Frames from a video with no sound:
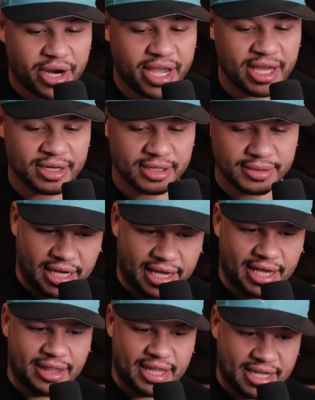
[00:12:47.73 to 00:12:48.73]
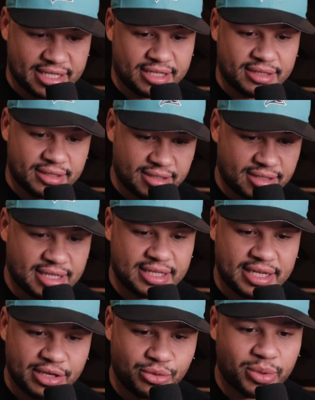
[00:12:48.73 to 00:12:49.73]
brand and then
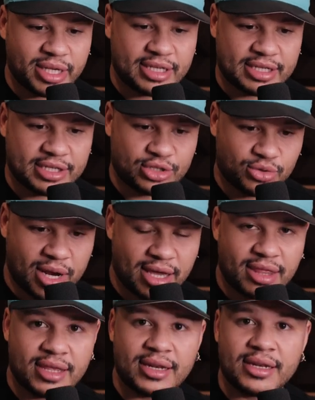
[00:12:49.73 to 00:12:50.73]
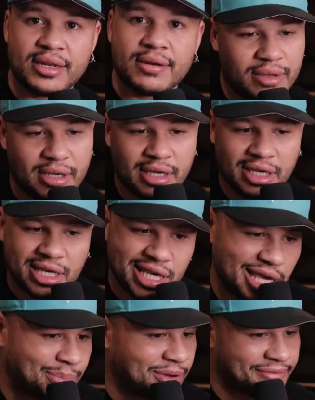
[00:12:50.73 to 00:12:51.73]
continuing to strengthen and
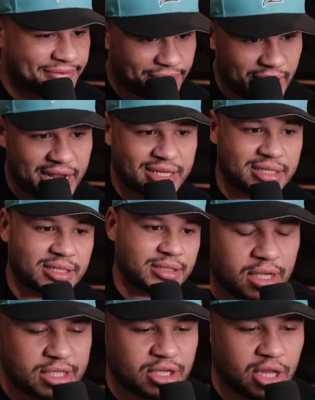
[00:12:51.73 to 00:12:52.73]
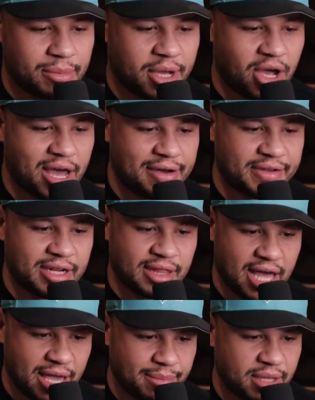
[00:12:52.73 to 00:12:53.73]
keep it fresh is all about having
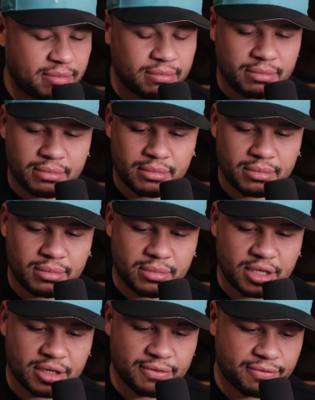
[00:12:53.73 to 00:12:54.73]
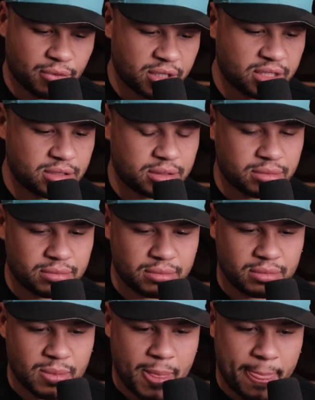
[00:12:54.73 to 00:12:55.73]
alignment in your voice,
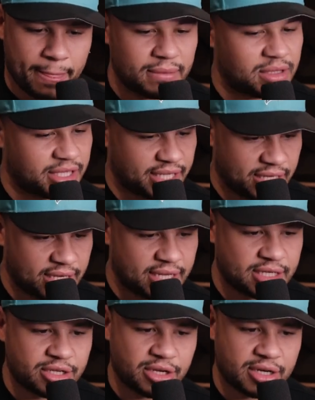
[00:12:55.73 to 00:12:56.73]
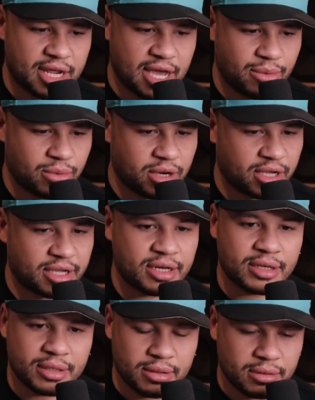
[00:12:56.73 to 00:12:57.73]
leaning into your network and
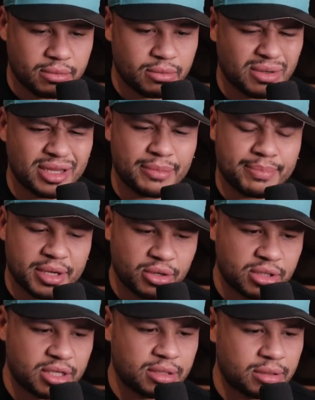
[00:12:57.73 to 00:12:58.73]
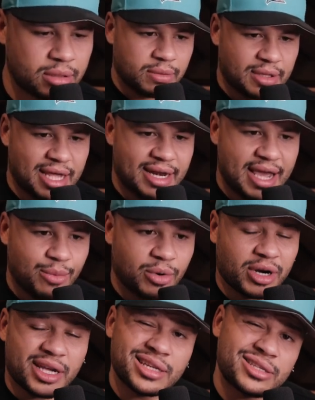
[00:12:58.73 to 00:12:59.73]
really building that
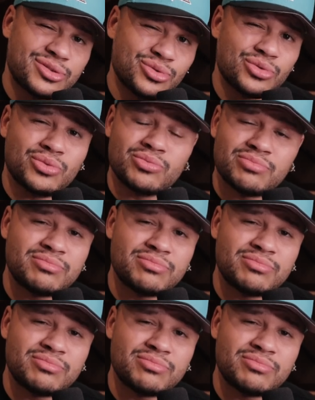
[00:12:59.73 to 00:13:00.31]
network into